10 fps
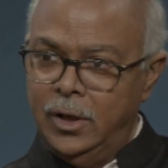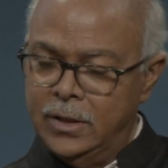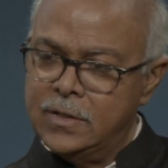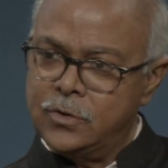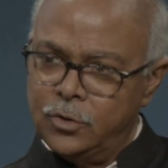
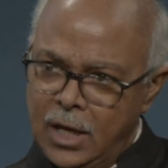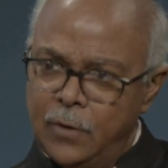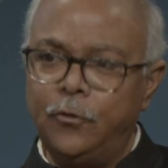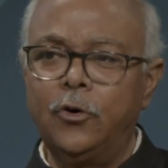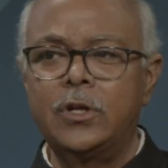So
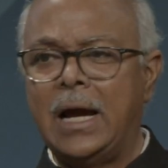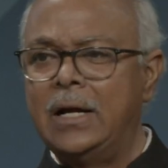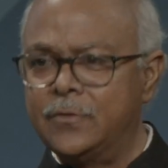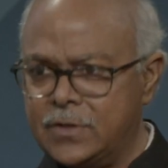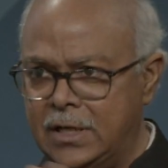therefore, the
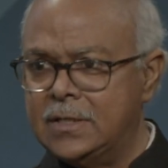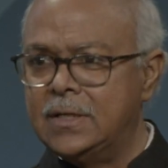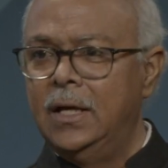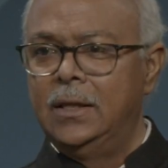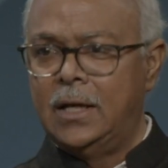kind of skills
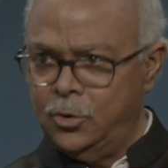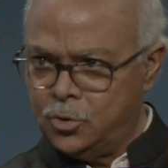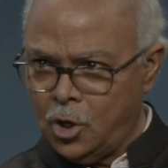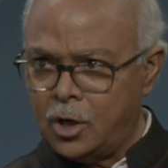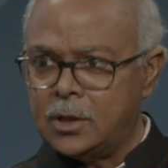that you
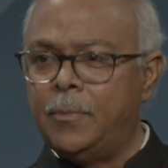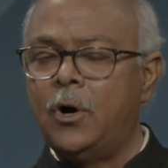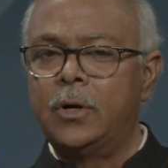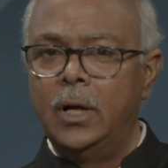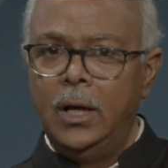talked
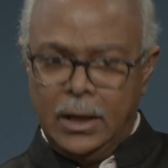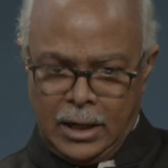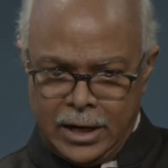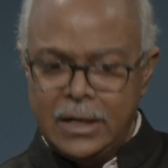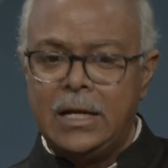about,
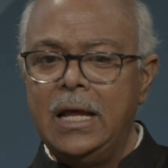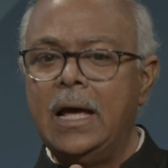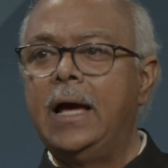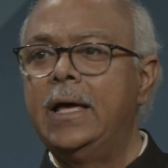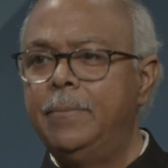currently
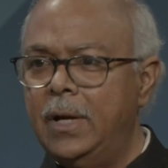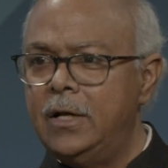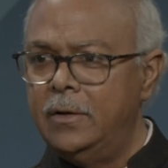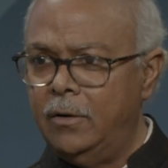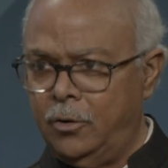
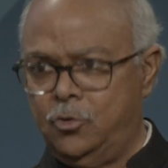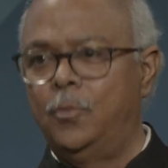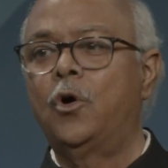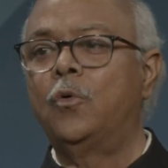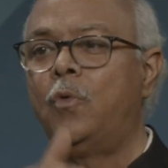AIML, or
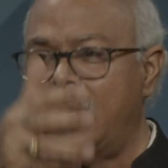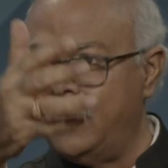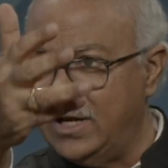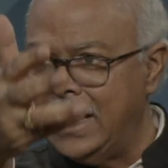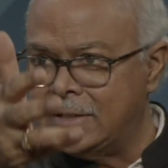tomorrow
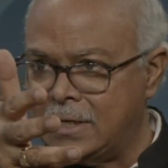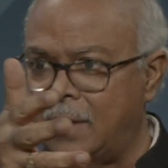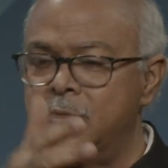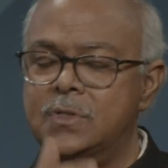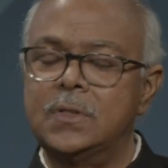whatever next
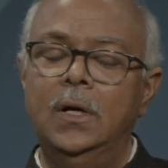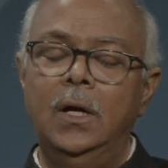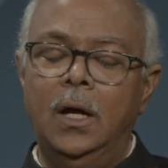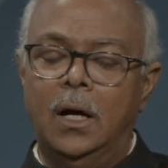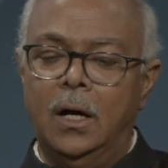comes,
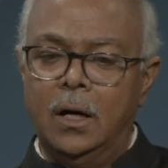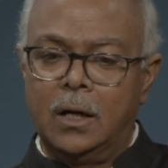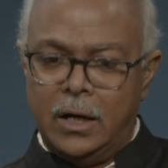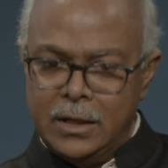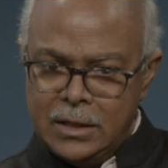
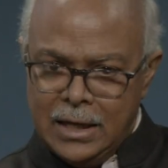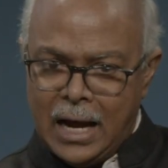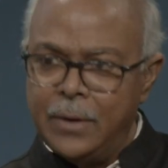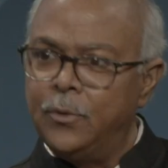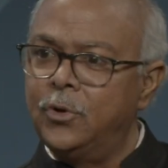currently
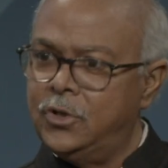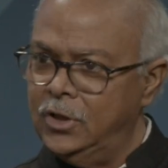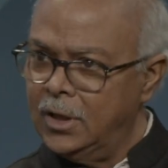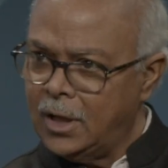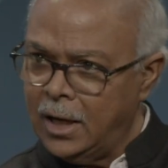
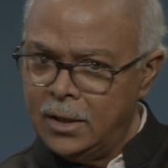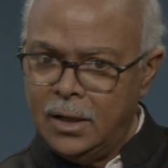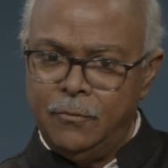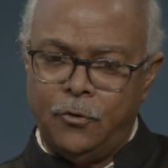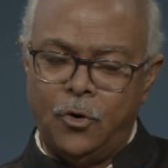IoT,
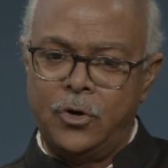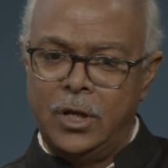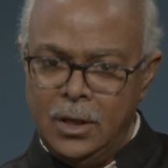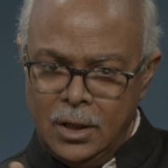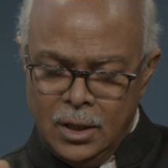currently
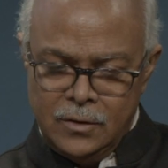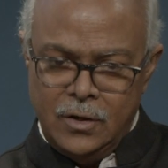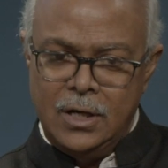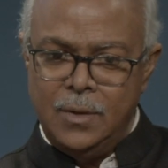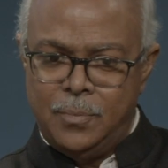4D,
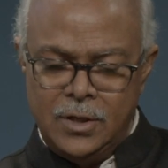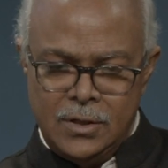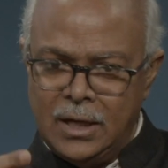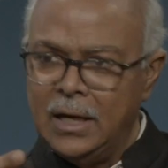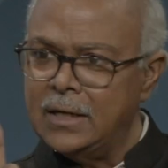3D
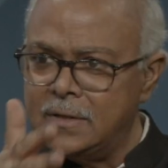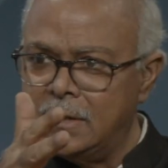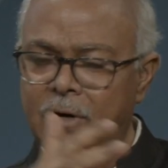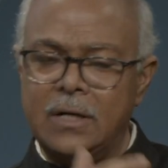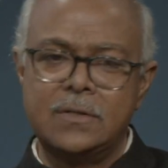printing,
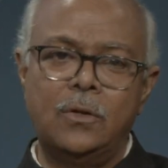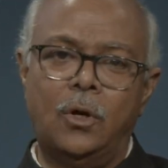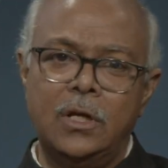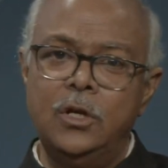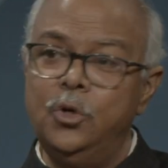etc. So
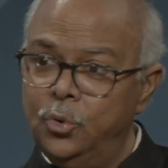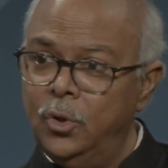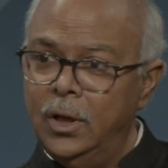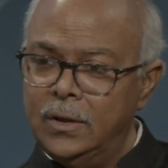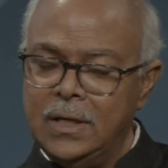all the new
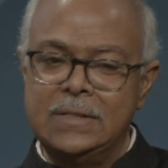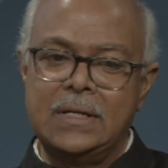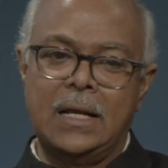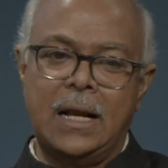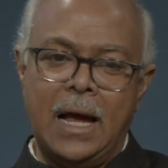things
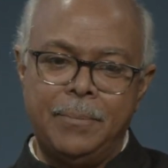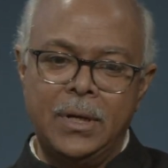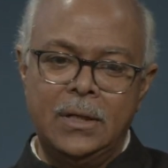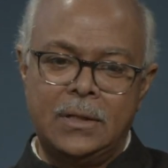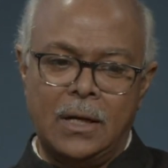that are
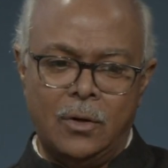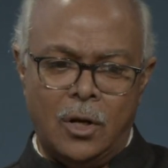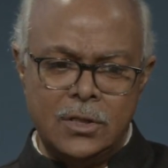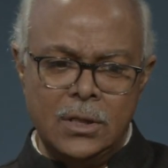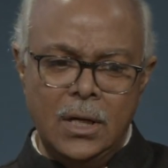happening in
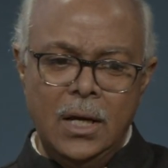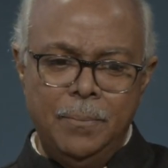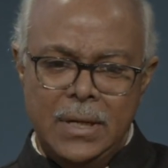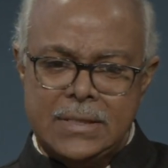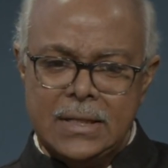technology.
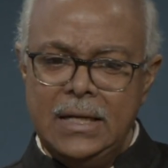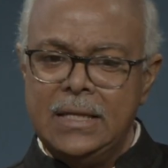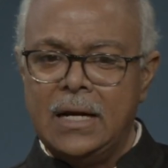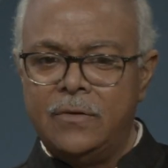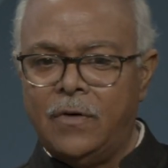Basically,
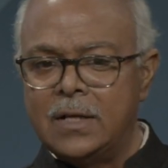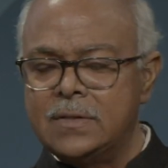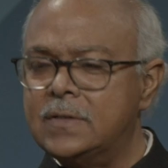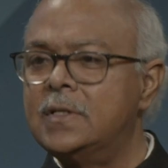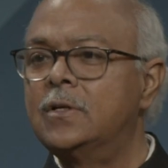the
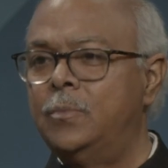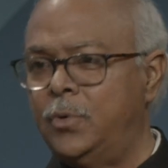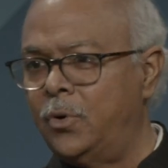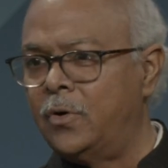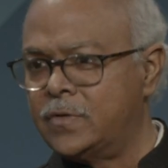advances in
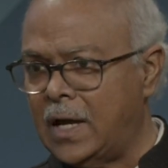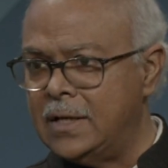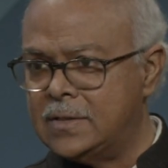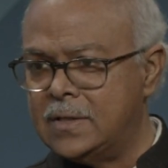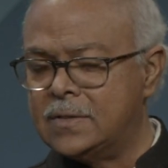computer
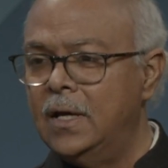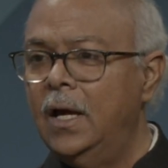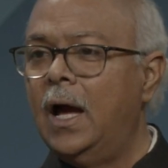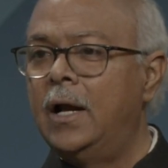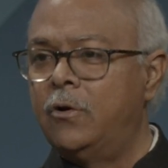sciences
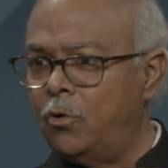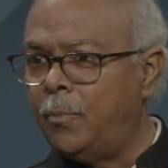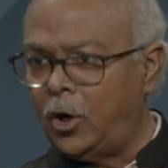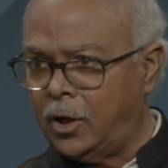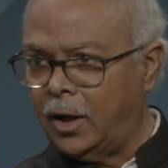and
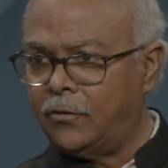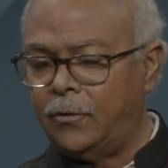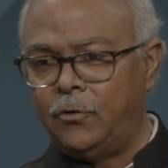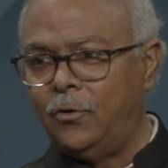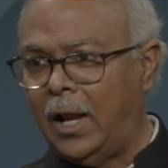robotics,
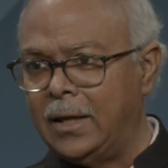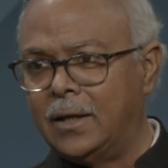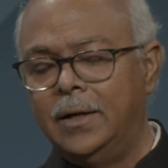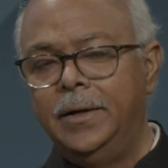if you like.